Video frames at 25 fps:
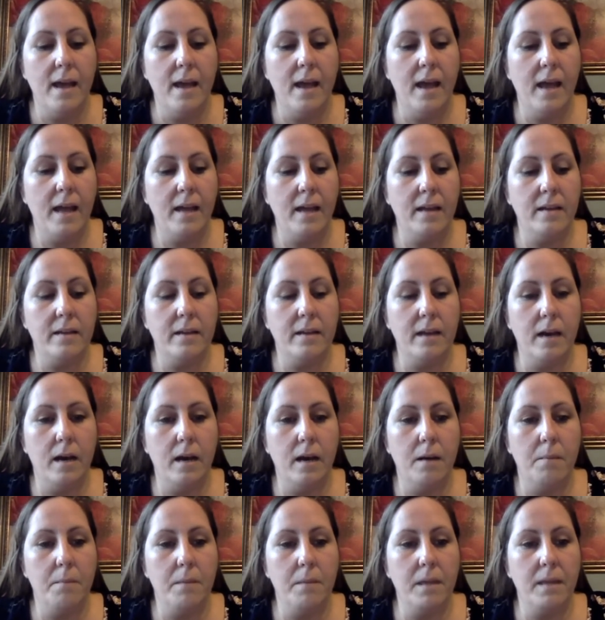And
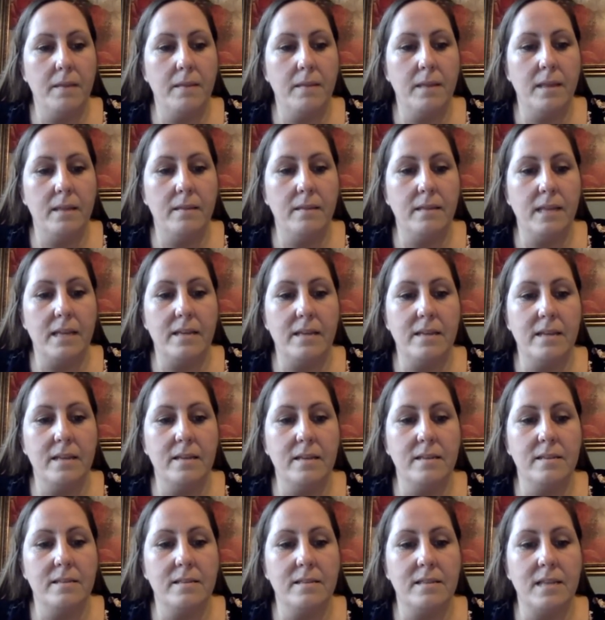um, and then they
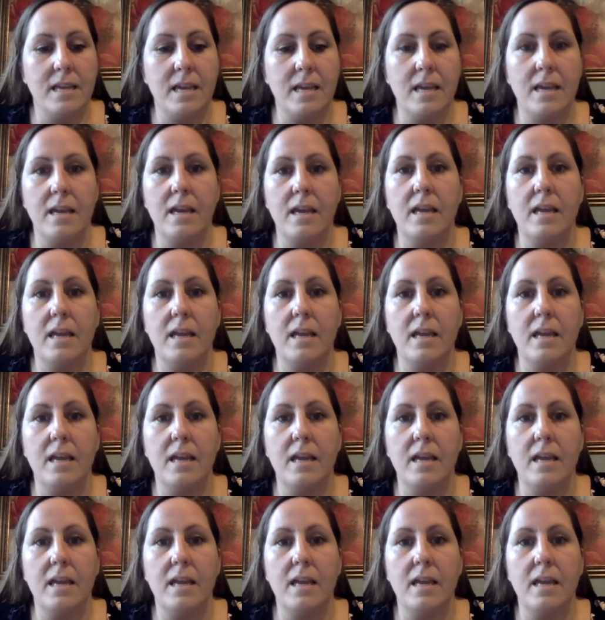didn't see